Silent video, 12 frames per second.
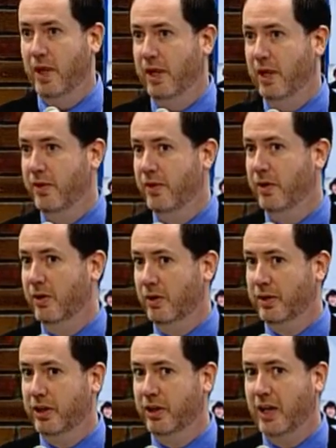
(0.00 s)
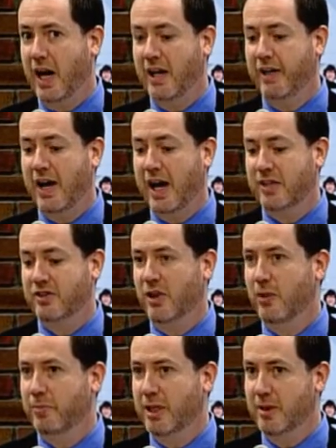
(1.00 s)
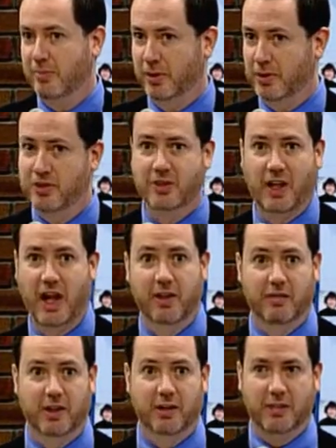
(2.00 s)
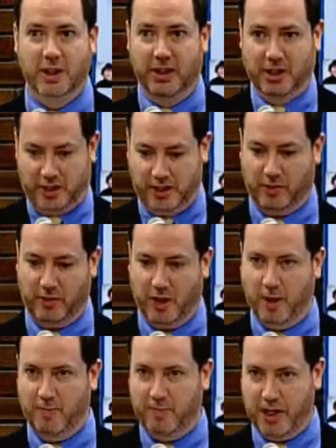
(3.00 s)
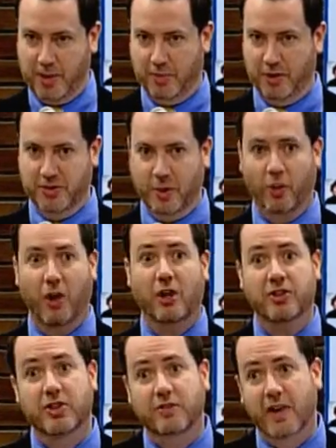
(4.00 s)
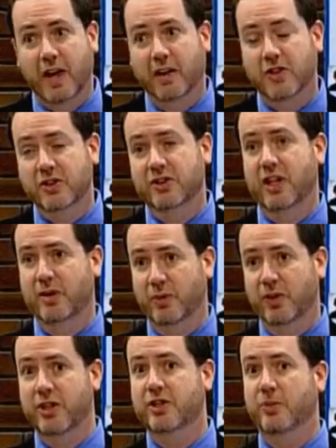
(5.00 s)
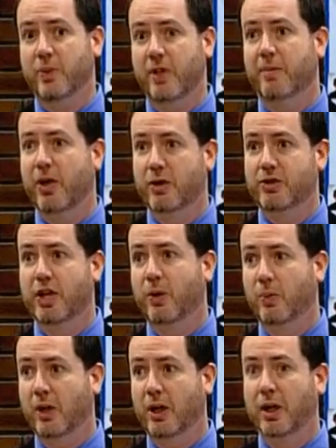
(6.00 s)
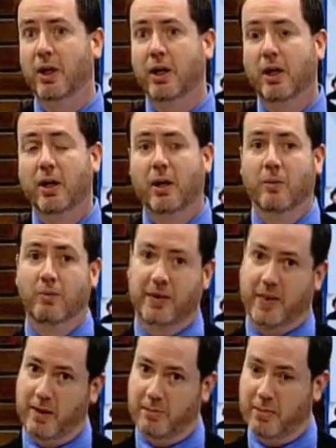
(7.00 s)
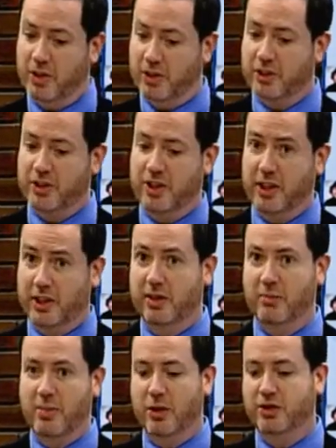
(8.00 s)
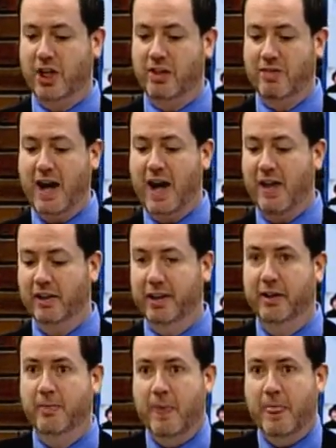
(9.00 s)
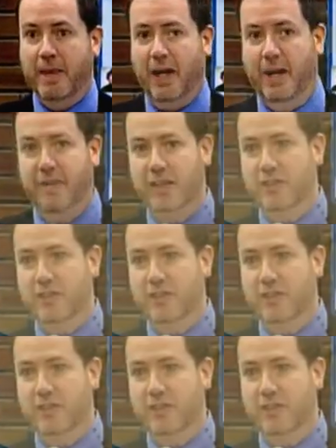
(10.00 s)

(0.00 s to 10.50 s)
uh, the earlier Gallinazo peoples, kind of a, a, a, peoples that were also found in the same region where the Moche were, but they emerged in the Moche Valley and then